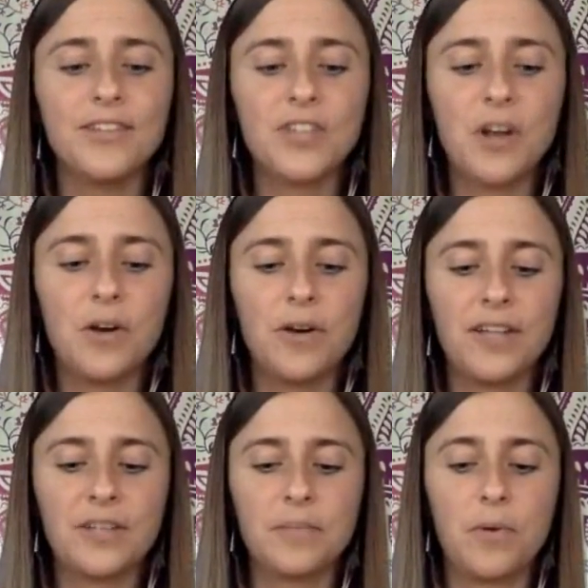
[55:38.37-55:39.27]
So
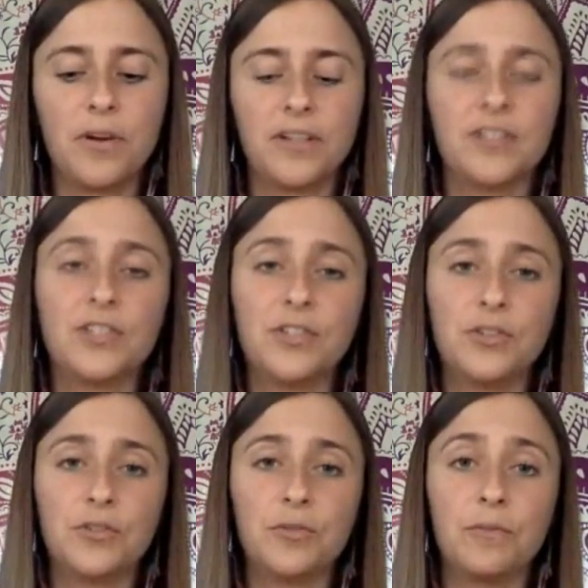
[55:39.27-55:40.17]
it's important
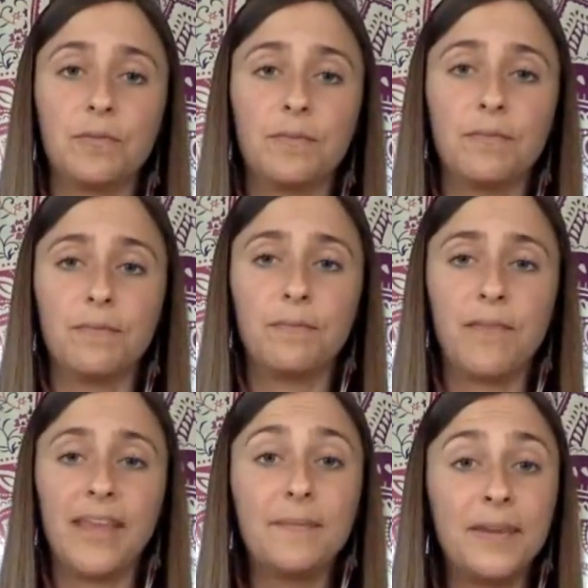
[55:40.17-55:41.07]
to
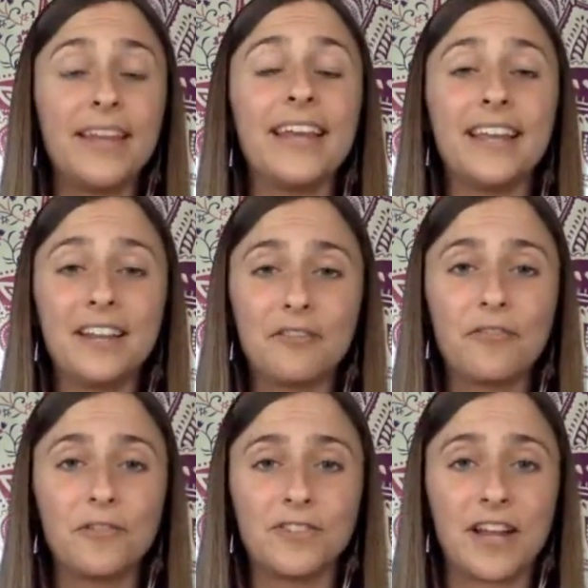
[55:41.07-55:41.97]
be
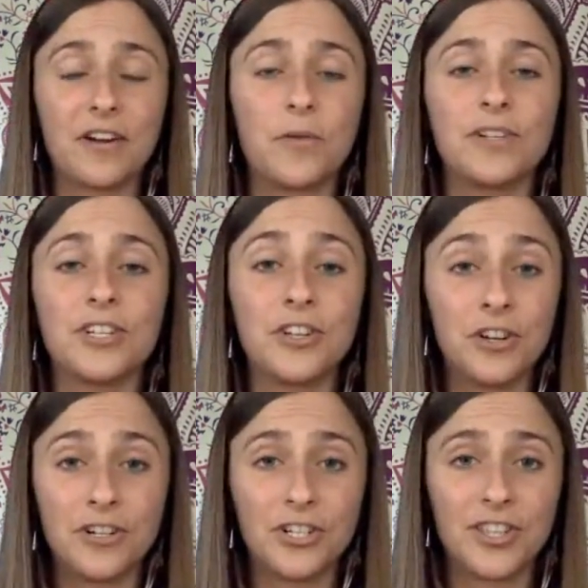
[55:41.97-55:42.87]
eating foods that are going to
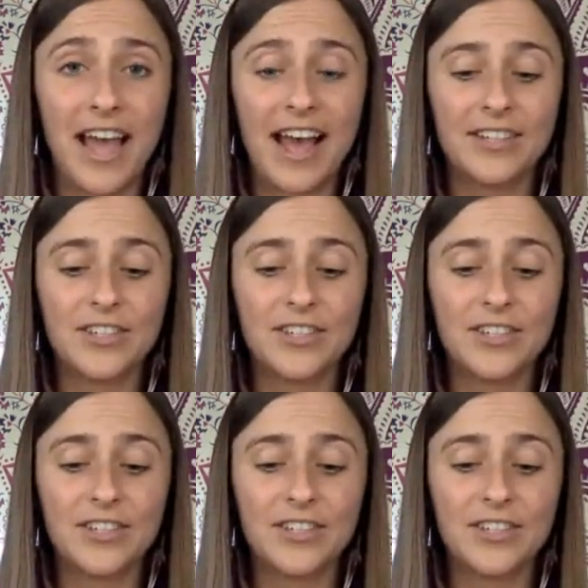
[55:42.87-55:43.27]
nourish that.